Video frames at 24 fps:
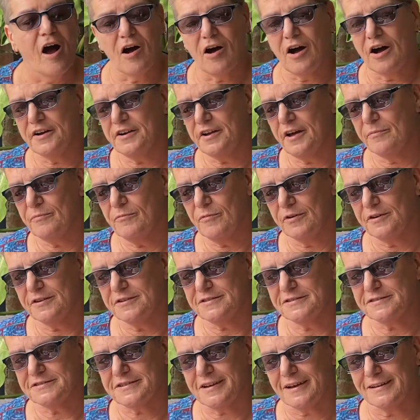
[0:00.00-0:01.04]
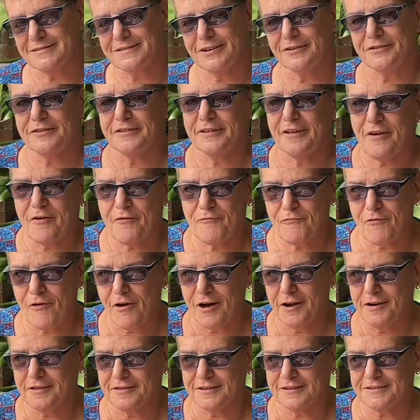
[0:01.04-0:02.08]
I don't want to discuss it
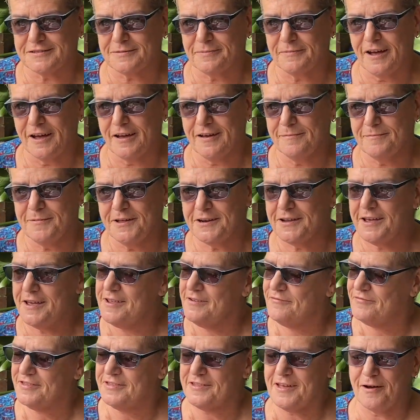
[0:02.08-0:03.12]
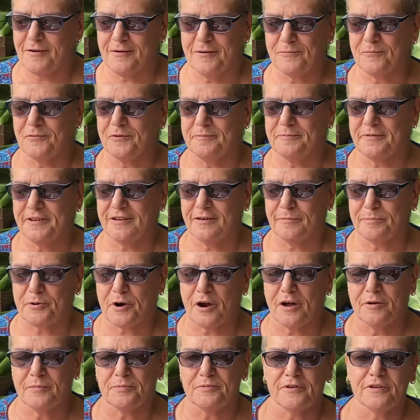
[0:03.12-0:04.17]
right at this moment, even though it would be
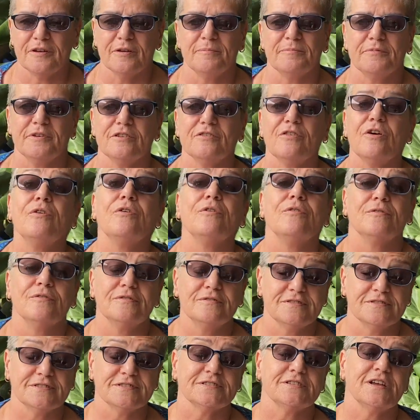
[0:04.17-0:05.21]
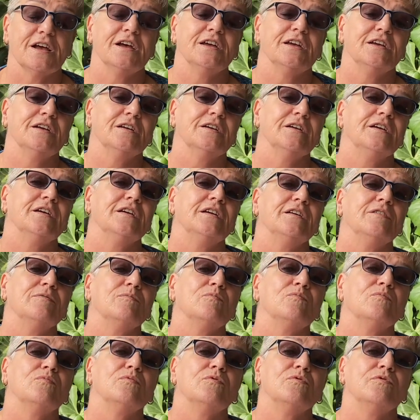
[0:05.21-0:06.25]
appropriate, because it
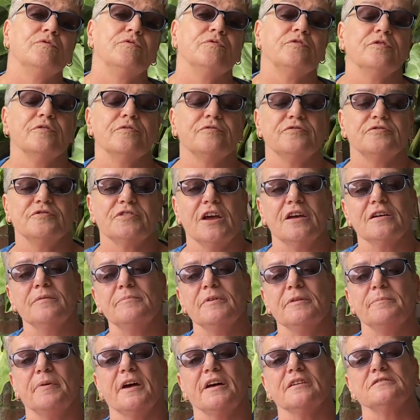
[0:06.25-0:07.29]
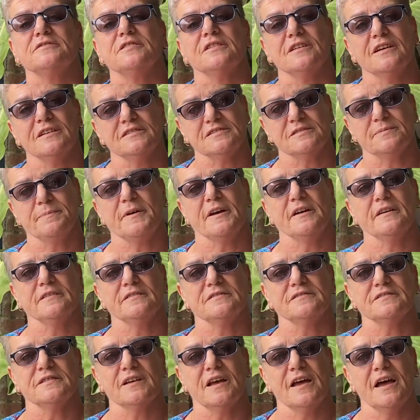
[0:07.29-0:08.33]
would take me back to that
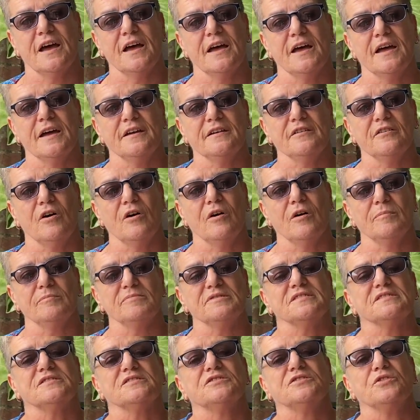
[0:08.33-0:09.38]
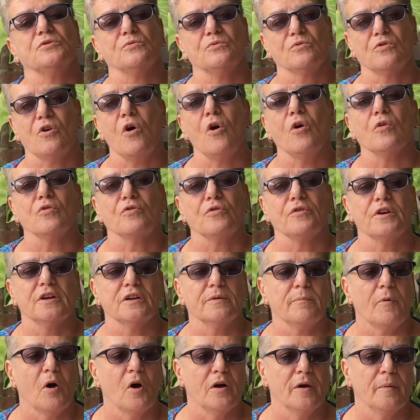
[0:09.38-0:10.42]
space and I'm still
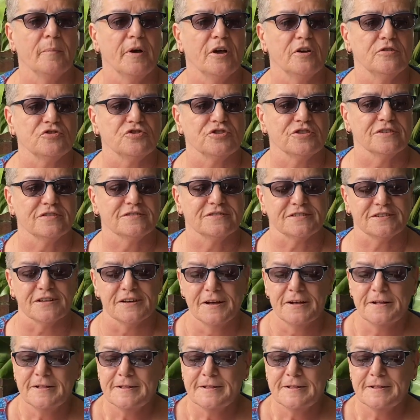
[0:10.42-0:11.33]
conquering my emotions.